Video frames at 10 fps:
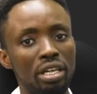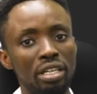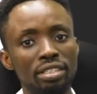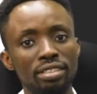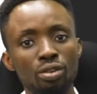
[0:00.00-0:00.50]

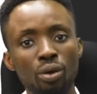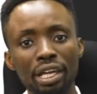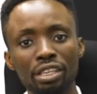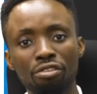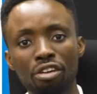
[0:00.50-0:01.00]
is
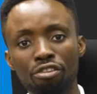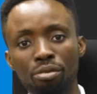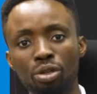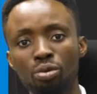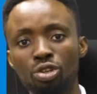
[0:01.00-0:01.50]
quite different
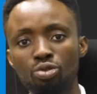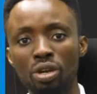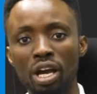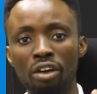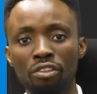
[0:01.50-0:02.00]
from the ones
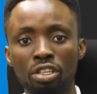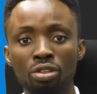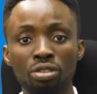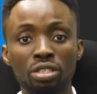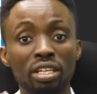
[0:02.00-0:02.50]
we have in the
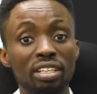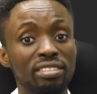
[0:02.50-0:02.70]
north,